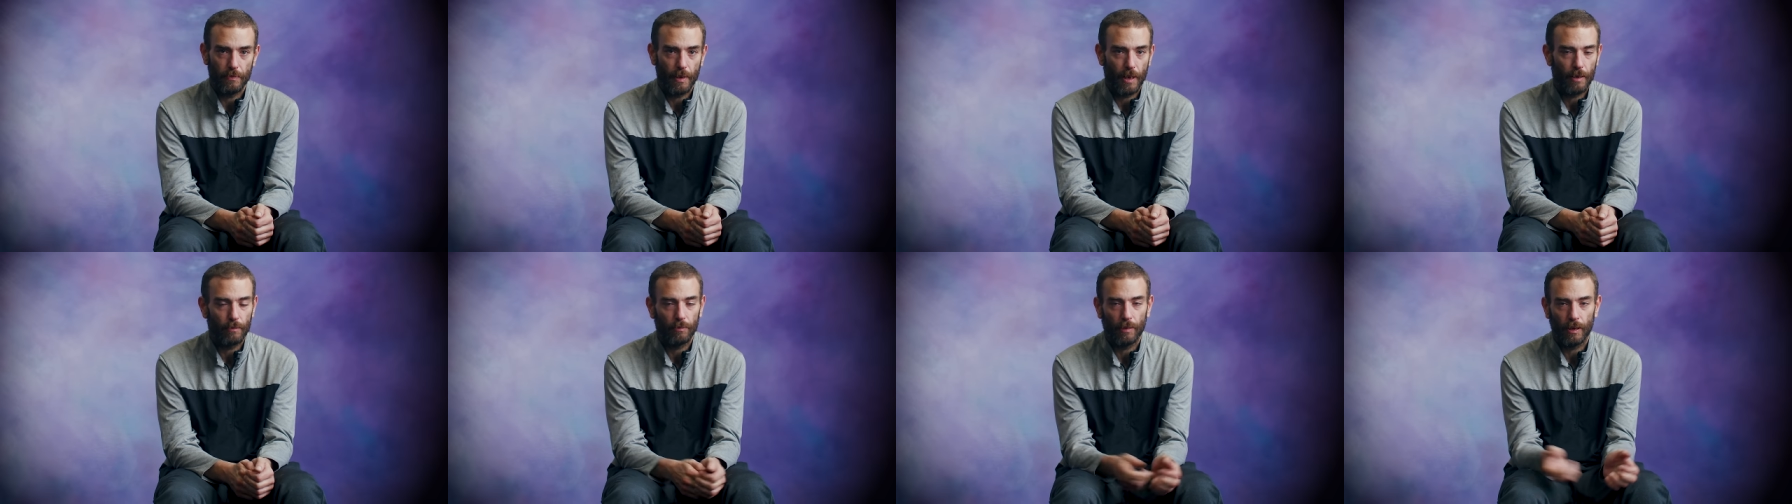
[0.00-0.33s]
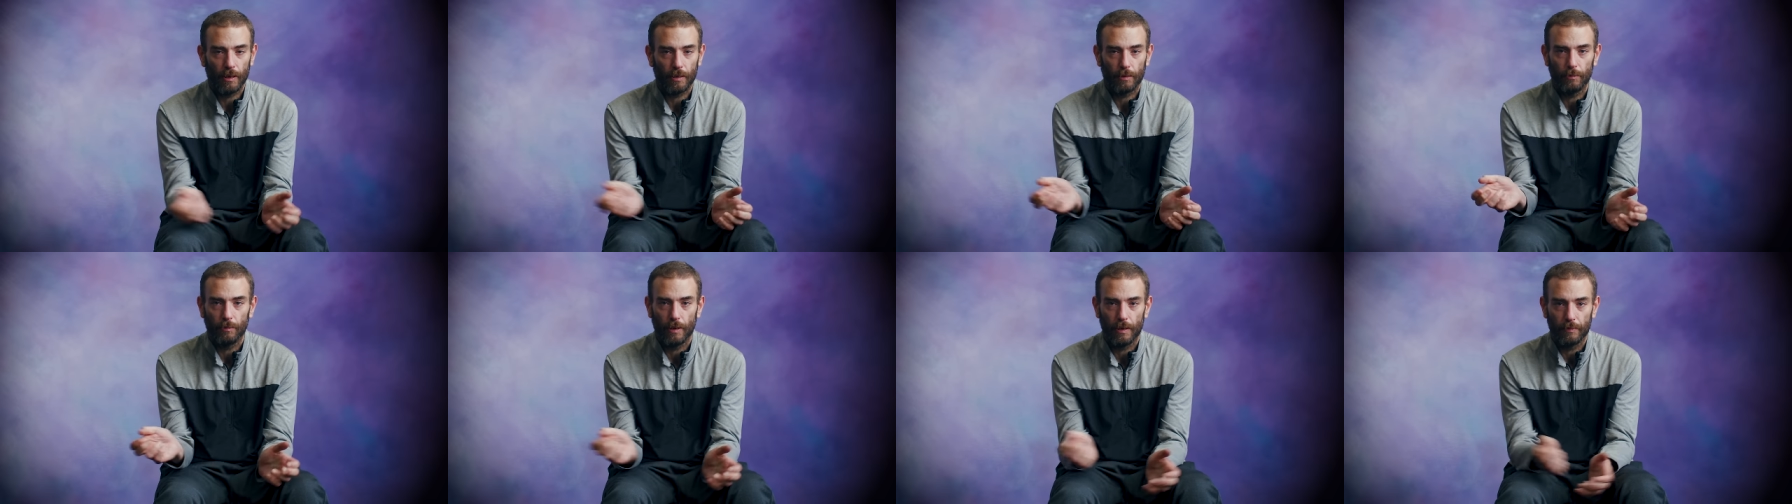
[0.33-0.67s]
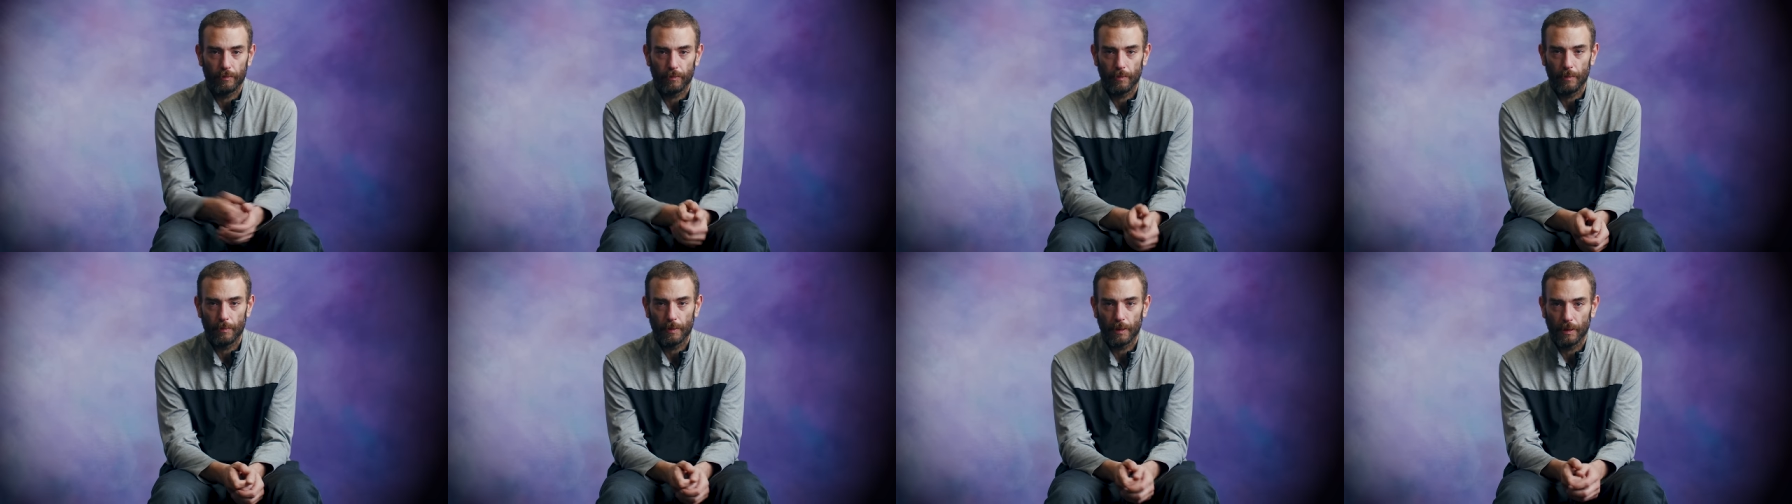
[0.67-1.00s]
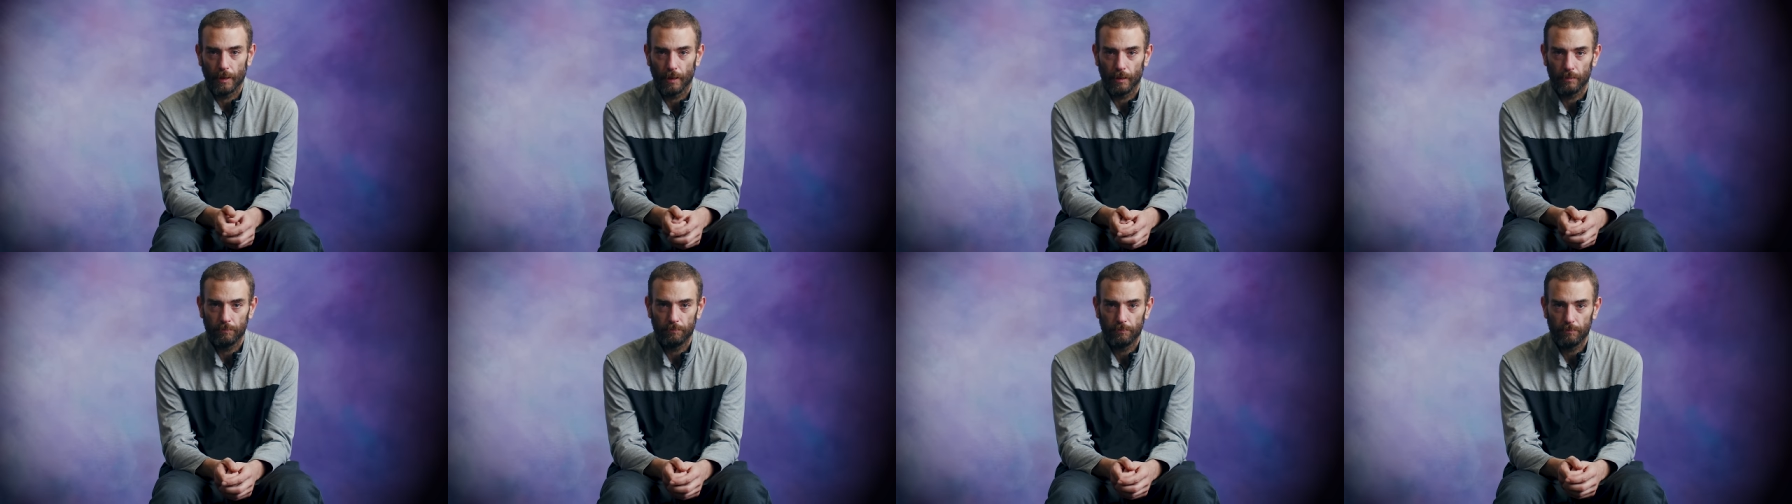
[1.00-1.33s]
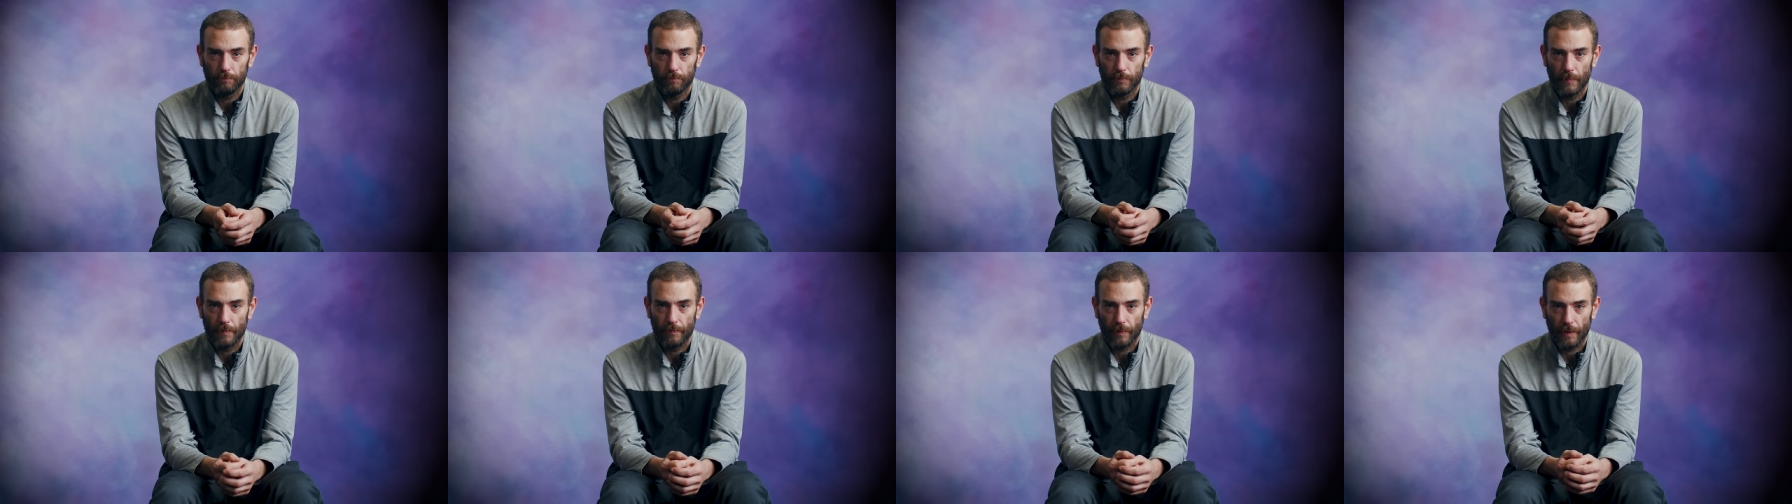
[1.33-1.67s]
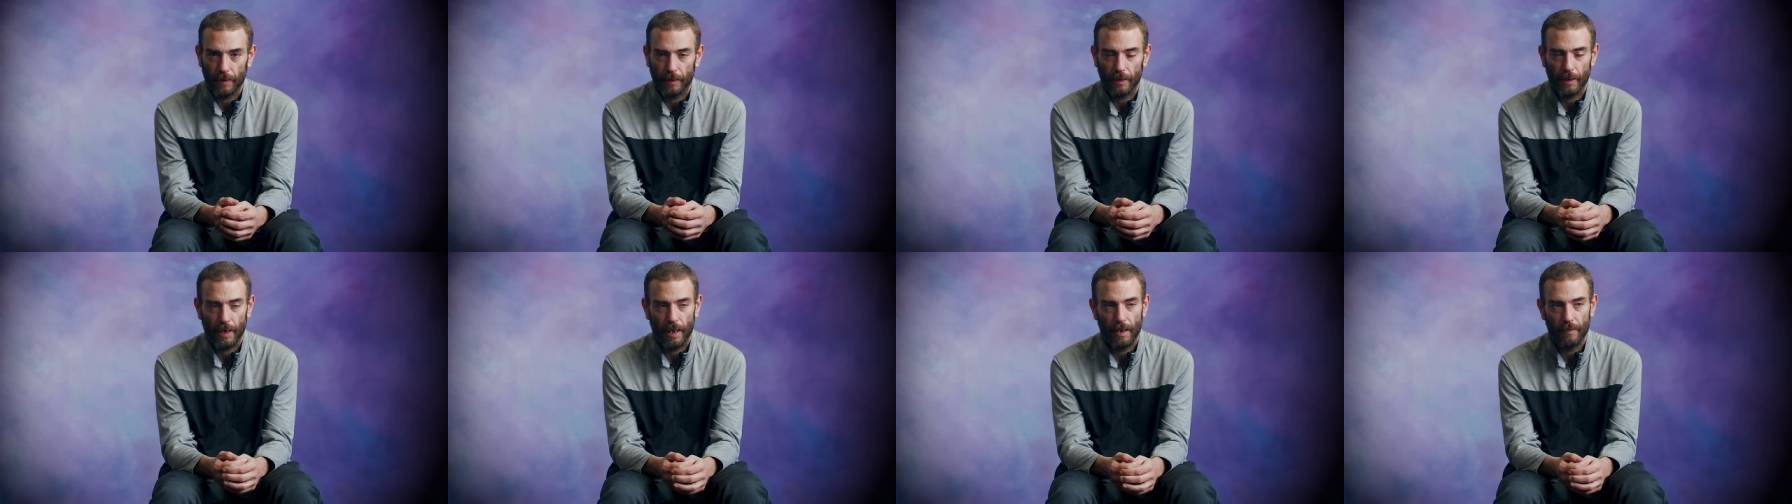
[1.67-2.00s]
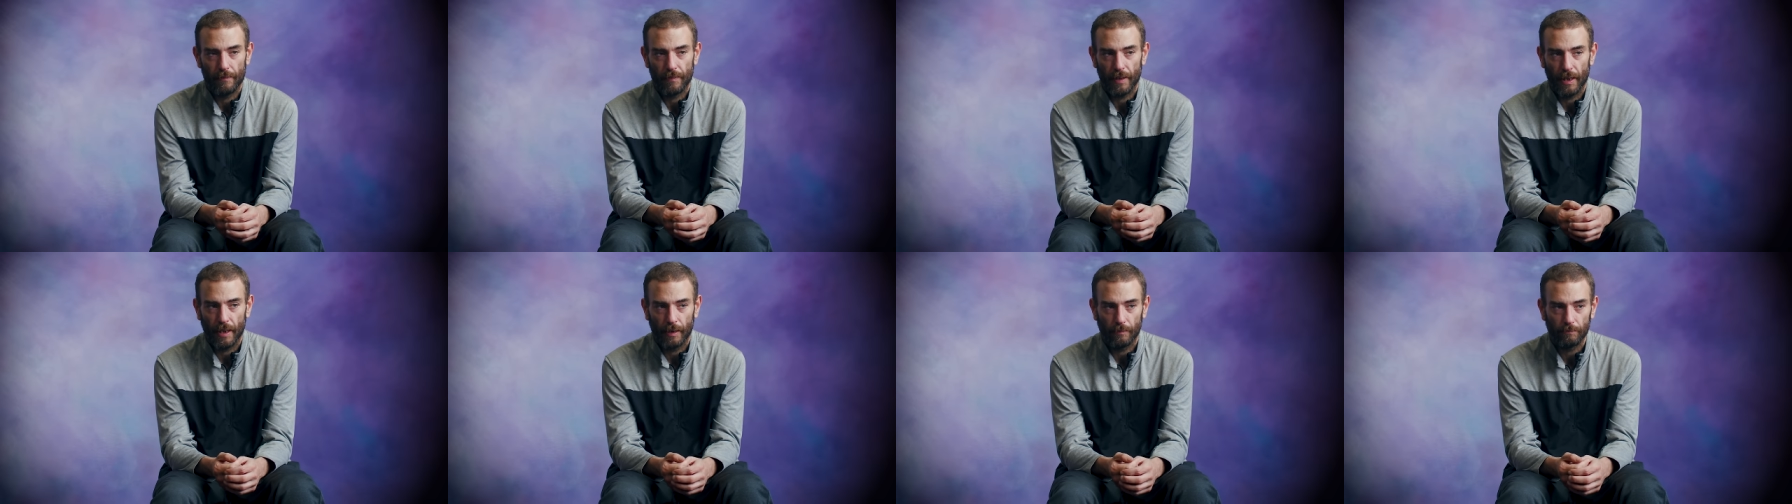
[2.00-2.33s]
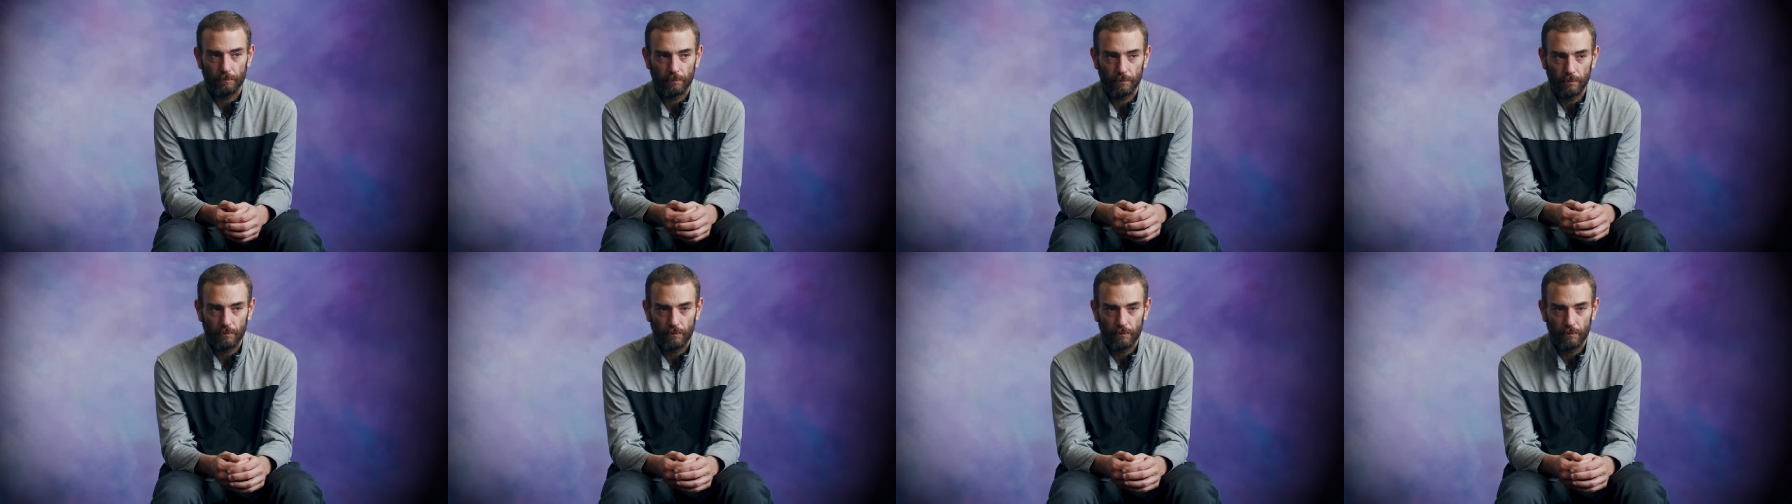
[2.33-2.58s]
I'd walk away from it all if I could have that.